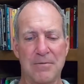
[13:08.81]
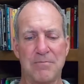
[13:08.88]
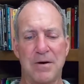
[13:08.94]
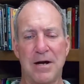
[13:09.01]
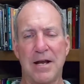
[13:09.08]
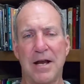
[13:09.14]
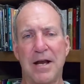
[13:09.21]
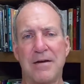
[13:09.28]

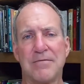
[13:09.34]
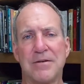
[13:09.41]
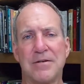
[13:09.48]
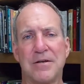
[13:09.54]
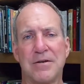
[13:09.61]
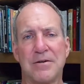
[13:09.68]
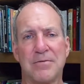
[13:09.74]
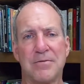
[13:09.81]
by having
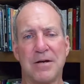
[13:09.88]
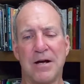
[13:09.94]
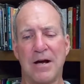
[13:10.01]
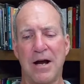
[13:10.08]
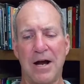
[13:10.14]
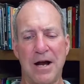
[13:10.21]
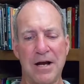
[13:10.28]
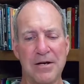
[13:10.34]
a
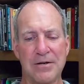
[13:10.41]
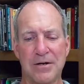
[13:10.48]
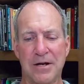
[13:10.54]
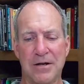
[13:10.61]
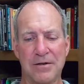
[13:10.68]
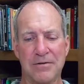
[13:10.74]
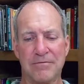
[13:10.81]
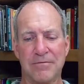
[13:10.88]
higher
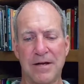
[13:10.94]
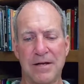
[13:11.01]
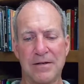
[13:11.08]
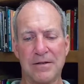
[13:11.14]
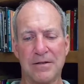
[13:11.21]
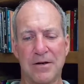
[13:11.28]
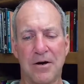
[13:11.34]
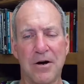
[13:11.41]

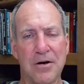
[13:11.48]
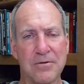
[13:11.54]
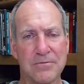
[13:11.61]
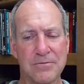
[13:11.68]
elevated heart